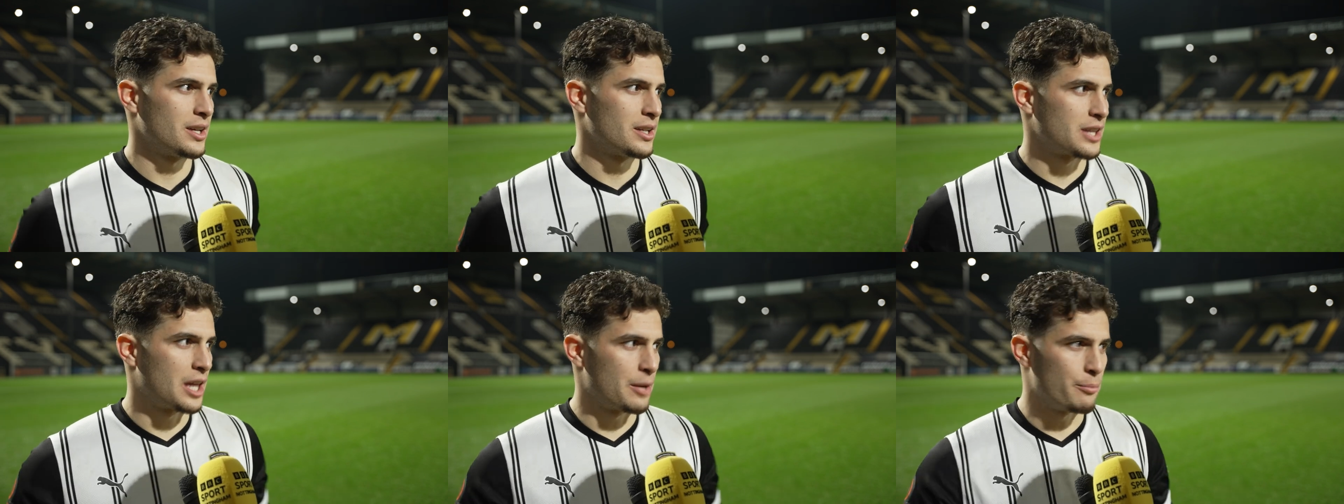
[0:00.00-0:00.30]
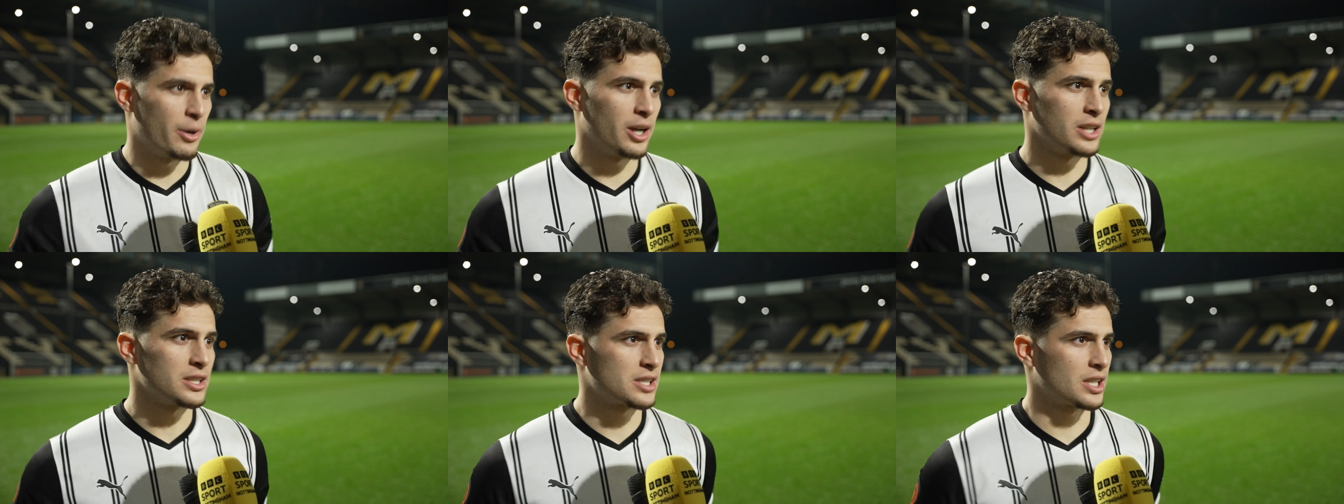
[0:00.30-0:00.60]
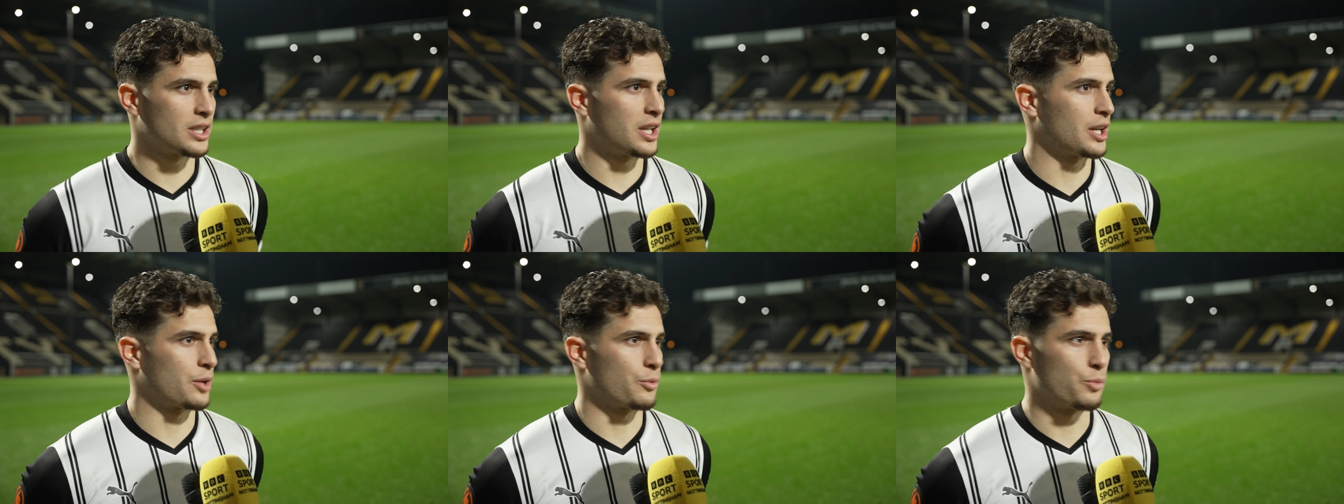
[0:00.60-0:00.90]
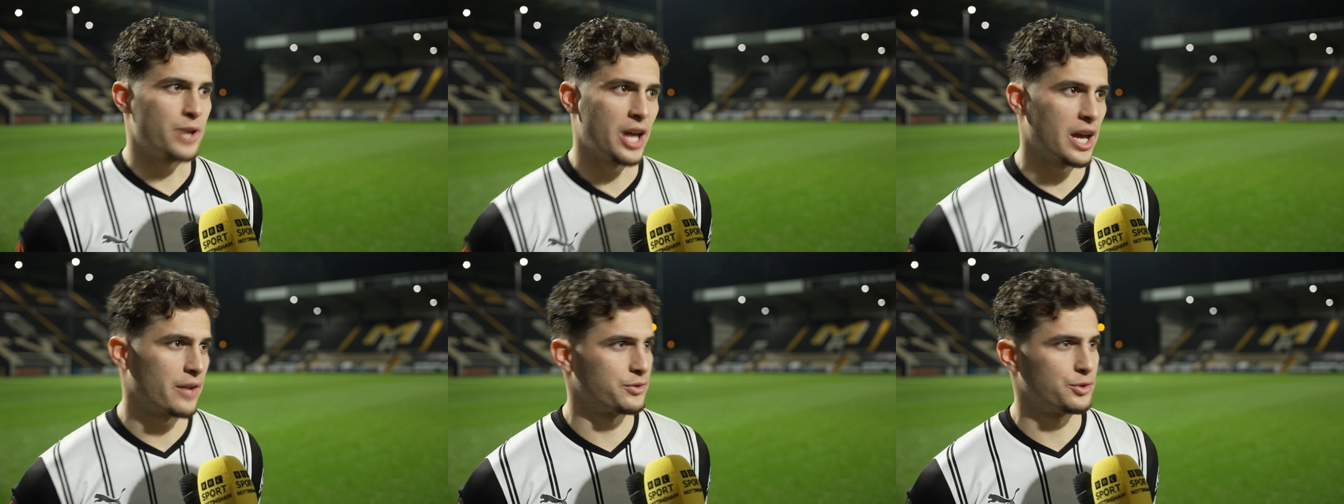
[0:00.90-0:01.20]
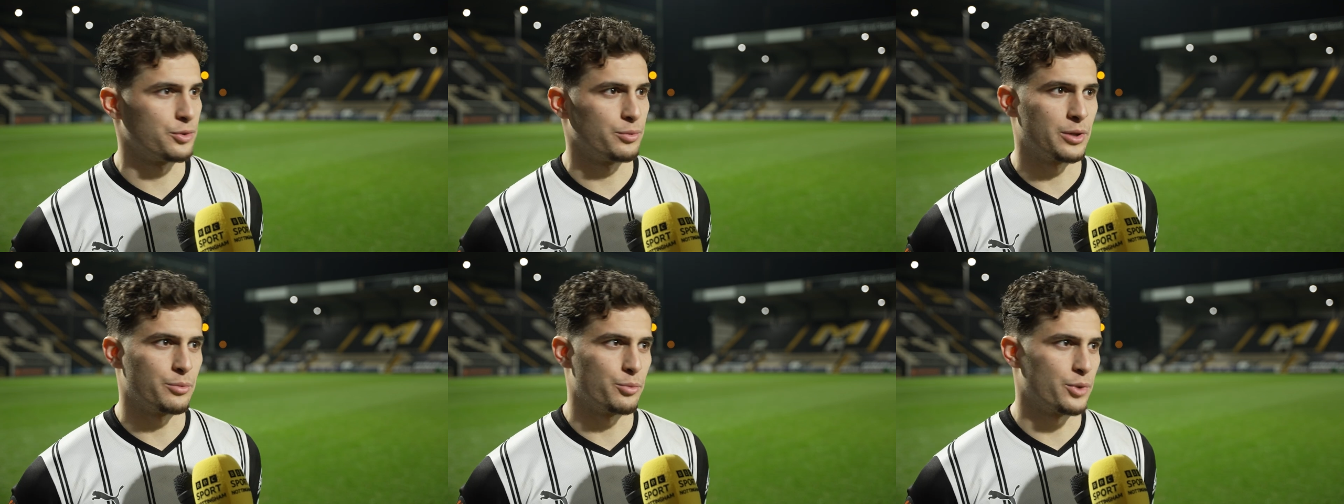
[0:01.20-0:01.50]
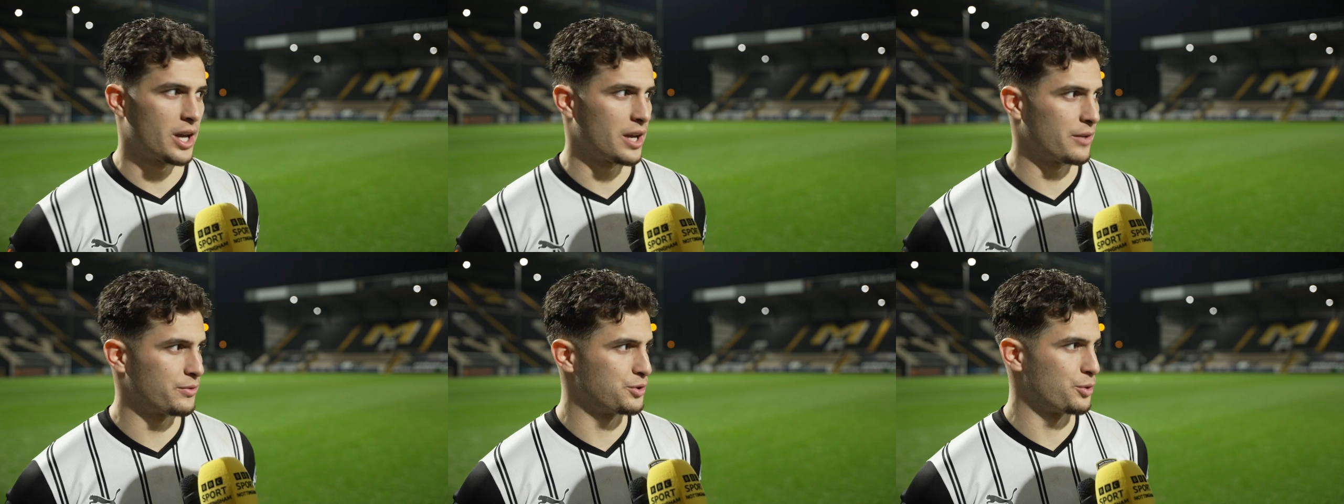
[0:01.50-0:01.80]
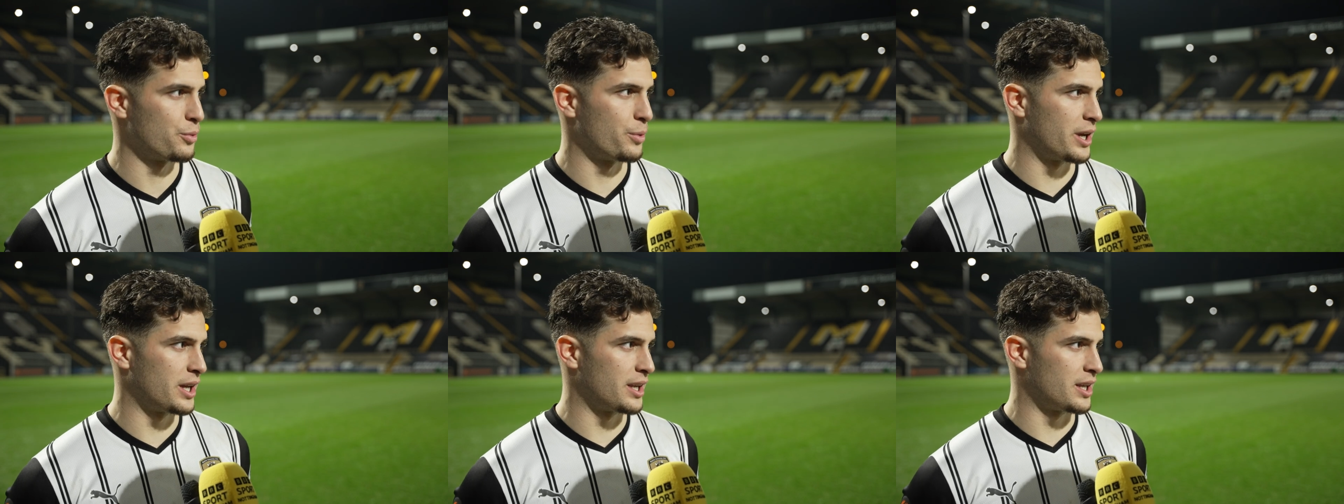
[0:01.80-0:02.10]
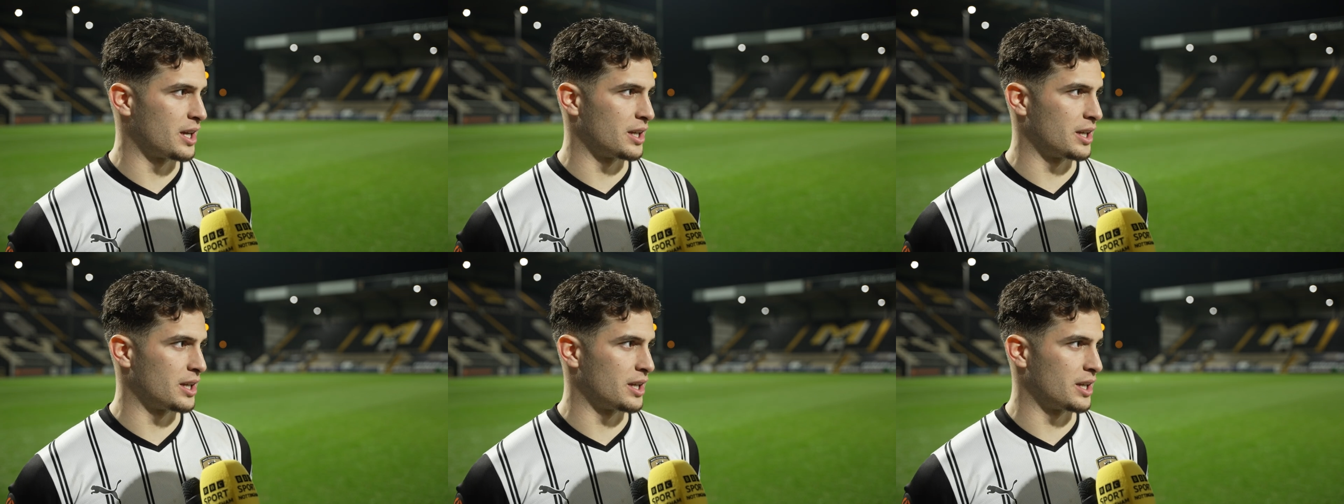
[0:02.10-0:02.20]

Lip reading: mindset, like, we have to win.